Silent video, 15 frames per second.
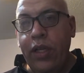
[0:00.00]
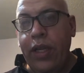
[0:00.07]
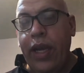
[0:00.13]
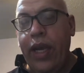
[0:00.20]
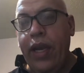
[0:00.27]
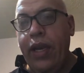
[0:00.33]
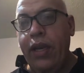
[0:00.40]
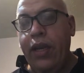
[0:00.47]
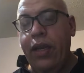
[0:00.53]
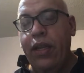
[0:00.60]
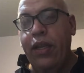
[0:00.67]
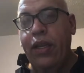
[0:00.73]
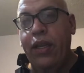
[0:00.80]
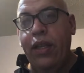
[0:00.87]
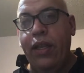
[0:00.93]
They
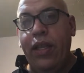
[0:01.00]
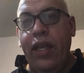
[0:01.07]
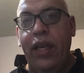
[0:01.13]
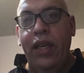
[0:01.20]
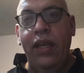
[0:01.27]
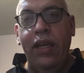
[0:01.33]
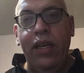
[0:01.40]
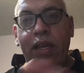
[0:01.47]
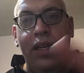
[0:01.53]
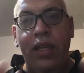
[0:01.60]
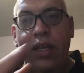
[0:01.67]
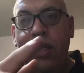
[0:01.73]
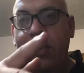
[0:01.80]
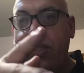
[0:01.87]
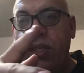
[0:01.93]
the
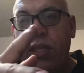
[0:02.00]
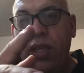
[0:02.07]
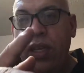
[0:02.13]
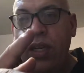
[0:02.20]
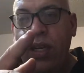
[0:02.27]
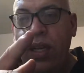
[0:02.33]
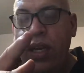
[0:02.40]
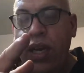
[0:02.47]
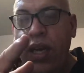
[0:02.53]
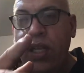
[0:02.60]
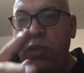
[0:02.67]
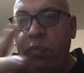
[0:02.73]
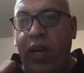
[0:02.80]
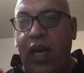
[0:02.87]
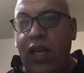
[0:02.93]
this
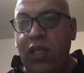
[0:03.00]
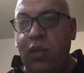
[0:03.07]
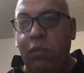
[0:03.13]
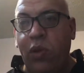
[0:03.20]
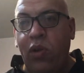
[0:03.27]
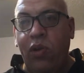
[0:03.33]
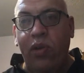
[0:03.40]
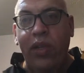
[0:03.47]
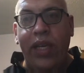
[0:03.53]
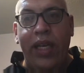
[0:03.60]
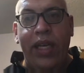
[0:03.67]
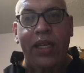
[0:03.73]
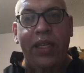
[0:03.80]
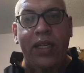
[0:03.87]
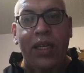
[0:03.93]
it's possible
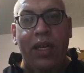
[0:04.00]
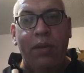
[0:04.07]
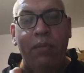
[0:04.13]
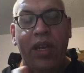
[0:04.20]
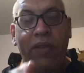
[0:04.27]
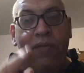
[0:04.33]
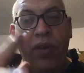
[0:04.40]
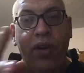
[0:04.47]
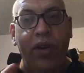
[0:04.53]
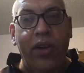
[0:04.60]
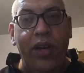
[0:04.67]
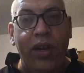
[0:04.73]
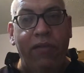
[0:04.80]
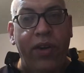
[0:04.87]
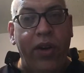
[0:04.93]
that if
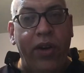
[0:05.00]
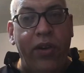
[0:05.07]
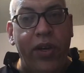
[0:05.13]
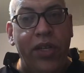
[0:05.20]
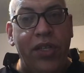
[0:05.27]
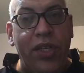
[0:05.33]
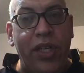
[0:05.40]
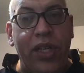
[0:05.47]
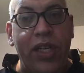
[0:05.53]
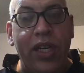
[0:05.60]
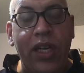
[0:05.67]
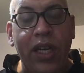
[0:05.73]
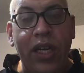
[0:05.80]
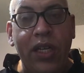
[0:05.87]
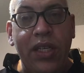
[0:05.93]
you're a Christian,
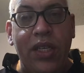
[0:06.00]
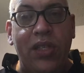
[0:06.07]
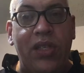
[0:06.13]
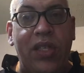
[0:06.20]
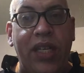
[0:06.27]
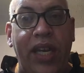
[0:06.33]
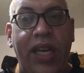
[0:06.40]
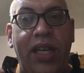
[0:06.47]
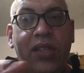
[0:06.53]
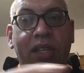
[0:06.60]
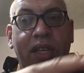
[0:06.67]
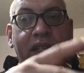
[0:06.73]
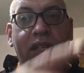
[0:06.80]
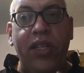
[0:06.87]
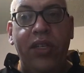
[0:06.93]
to see
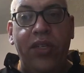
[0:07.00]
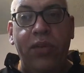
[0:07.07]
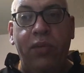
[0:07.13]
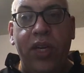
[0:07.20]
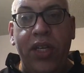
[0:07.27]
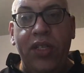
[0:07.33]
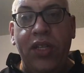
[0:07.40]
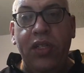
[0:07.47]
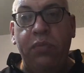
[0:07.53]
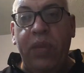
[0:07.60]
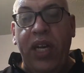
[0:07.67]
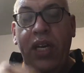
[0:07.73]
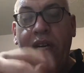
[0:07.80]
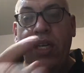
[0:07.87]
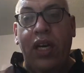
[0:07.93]
such situations
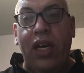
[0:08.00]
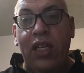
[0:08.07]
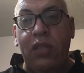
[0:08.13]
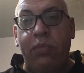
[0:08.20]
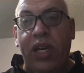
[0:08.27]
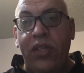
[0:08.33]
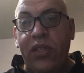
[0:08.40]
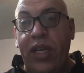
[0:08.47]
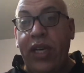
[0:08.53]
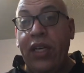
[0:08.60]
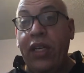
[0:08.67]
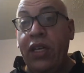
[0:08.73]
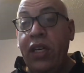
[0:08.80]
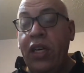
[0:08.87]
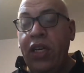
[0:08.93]
being caused by
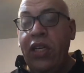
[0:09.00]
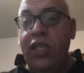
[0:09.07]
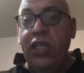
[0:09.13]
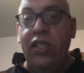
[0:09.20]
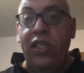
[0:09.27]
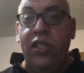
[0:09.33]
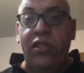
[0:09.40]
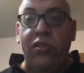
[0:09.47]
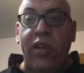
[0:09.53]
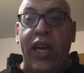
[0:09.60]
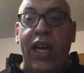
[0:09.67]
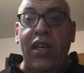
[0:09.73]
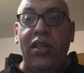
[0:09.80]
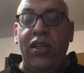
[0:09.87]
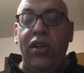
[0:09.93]
Satan to
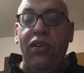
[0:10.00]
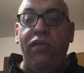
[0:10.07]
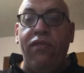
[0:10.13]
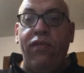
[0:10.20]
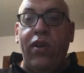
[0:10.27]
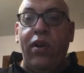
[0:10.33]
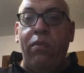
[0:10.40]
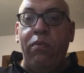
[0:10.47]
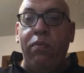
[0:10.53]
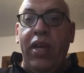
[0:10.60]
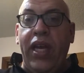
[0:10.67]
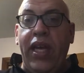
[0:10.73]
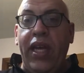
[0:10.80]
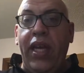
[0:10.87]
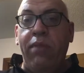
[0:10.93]
distract you from
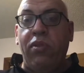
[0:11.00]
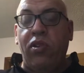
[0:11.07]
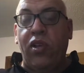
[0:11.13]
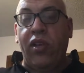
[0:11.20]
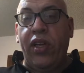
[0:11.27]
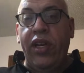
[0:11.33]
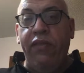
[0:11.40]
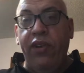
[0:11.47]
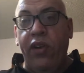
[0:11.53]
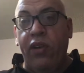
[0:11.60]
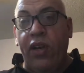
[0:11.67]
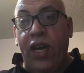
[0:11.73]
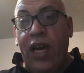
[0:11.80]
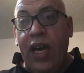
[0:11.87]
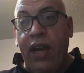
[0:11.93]
being able to live
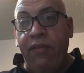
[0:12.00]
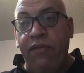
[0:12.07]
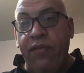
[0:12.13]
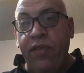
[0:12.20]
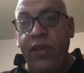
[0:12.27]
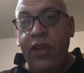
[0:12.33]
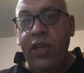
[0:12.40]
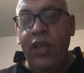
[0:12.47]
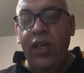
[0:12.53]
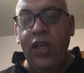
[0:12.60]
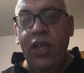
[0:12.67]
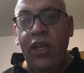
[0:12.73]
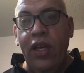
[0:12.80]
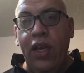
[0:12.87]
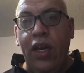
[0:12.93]
your life,
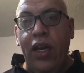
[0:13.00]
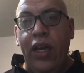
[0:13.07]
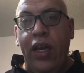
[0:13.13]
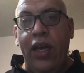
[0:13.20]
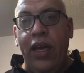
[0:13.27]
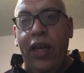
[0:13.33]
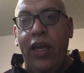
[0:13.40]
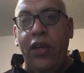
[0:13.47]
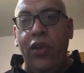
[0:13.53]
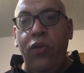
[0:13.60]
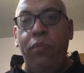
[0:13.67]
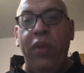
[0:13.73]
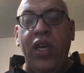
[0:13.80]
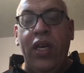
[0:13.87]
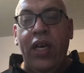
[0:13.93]
and
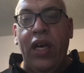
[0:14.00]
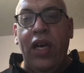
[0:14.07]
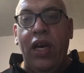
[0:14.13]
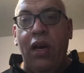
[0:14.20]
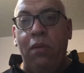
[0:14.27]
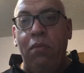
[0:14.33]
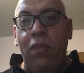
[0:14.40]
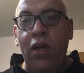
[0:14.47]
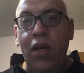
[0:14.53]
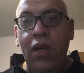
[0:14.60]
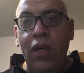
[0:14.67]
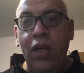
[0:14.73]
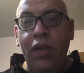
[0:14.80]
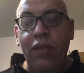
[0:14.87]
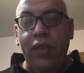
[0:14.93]
you become
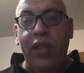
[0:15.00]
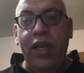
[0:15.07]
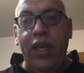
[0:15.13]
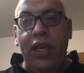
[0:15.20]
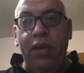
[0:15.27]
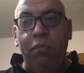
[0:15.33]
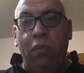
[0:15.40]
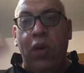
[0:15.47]
the